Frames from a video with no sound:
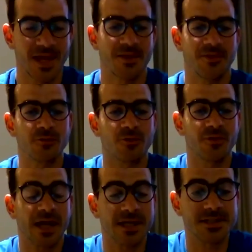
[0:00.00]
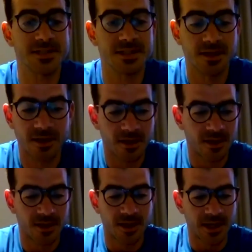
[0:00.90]
And thank you for that, because
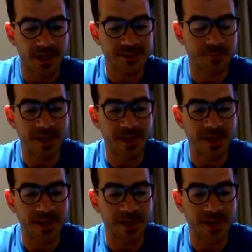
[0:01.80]
it's